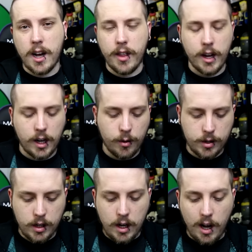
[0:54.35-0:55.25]
how that
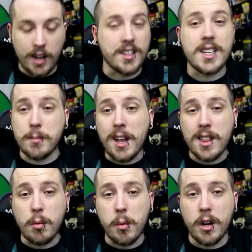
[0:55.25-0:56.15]
goes. So that's the main
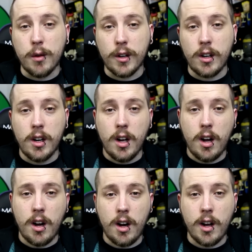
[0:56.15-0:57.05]
thing we went over
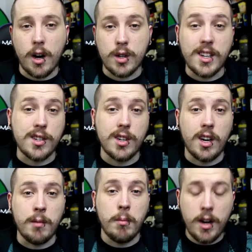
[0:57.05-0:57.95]
on our session
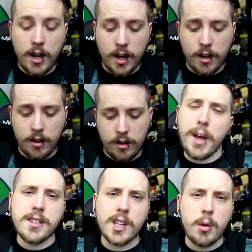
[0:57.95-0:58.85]
on Monday.
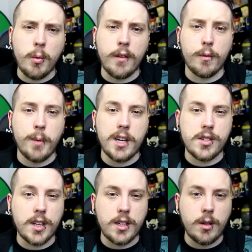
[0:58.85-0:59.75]
Basically, we went from page
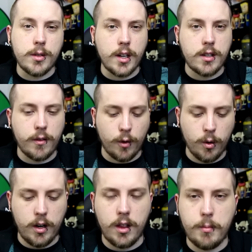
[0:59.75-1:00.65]
62 to
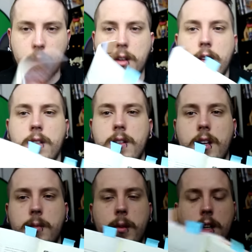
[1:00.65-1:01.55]
64 in the book,
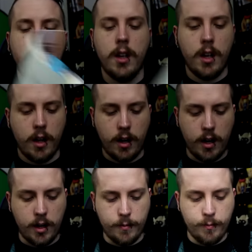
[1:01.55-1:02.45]
textbook,
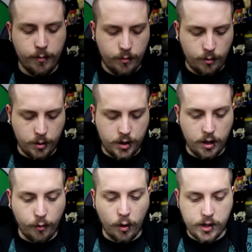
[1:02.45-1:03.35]
which did
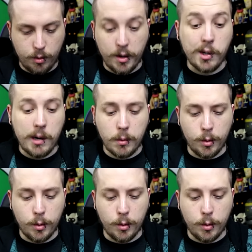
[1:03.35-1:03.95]
the first 3 grammar